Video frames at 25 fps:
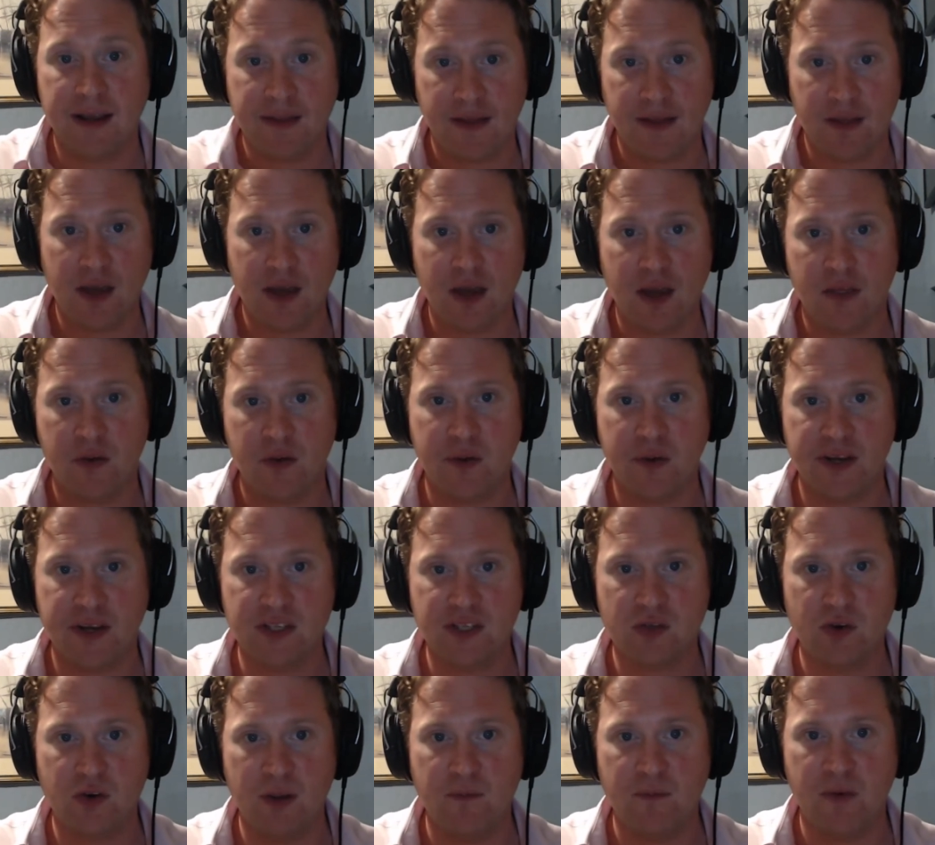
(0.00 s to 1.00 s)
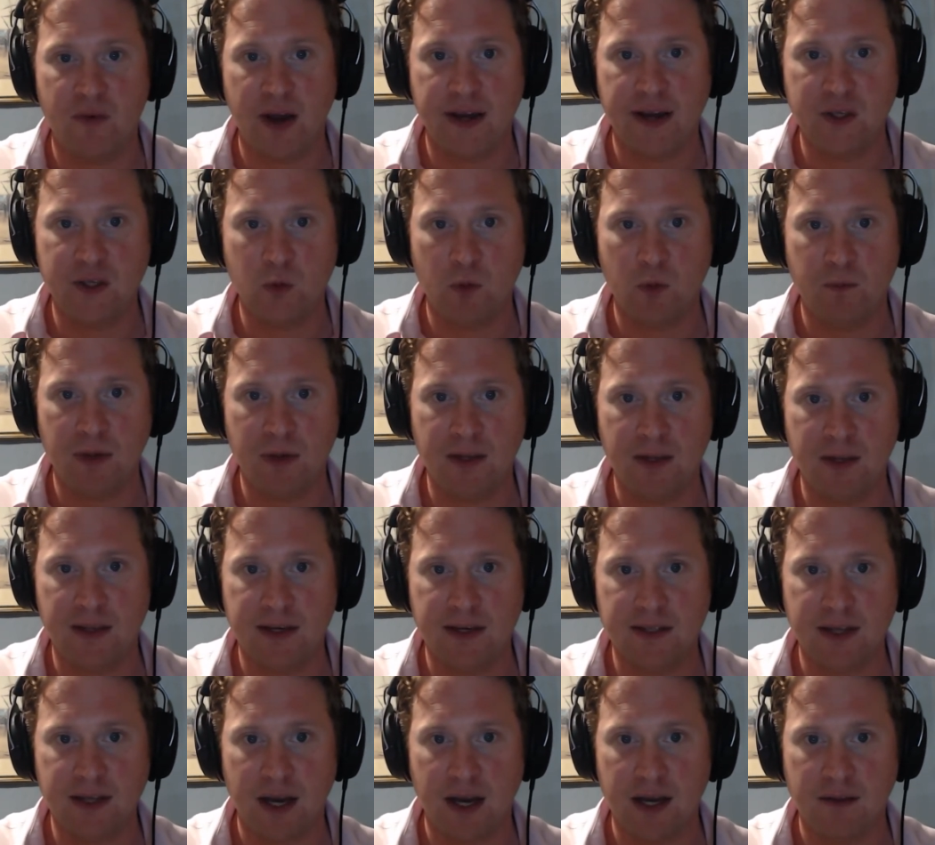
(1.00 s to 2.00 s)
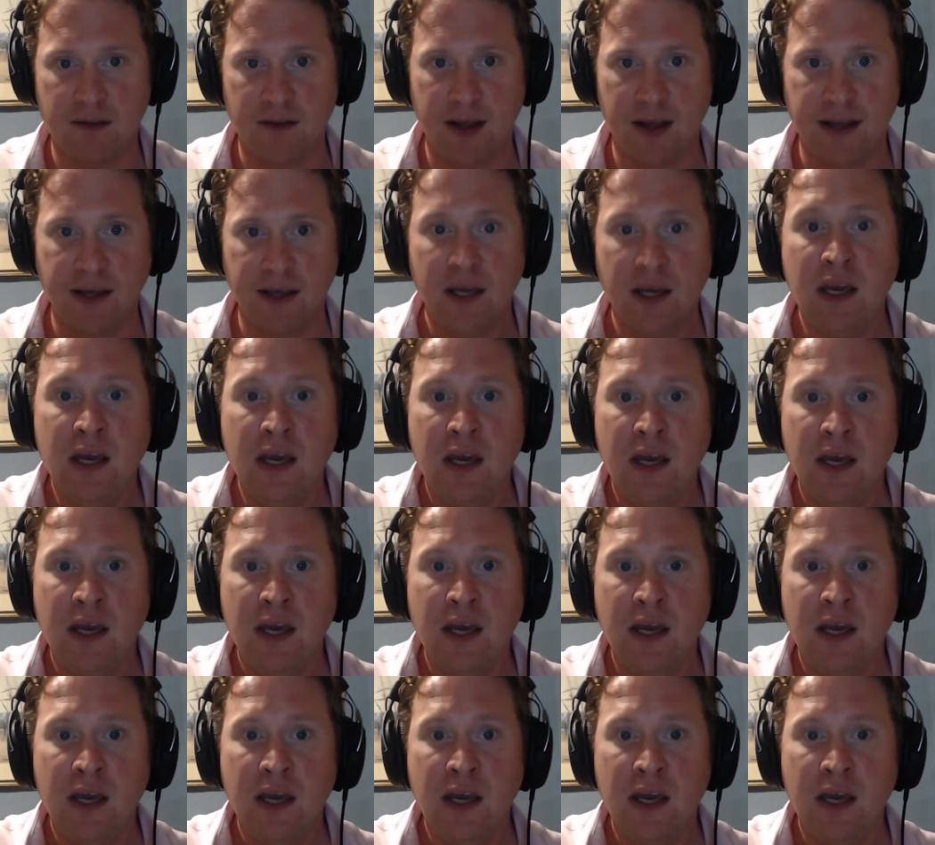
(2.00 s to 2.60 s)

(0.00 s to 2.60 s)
and then the other extreme vice would be this kind of like